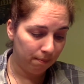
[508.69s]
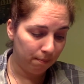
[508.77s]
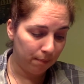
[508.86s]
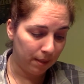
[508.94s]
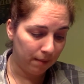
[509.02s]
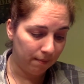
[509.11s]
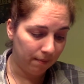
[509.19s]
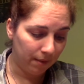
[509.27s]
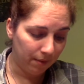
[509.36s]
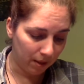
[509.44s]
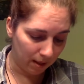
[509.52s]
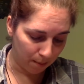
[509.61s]
But I
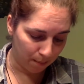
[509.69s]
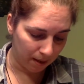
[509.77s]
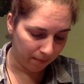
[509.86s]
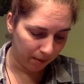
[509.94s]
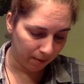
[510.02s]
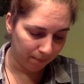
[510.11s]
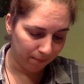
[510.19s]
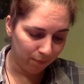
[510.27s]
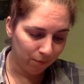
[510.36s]
feel kind of bad for them.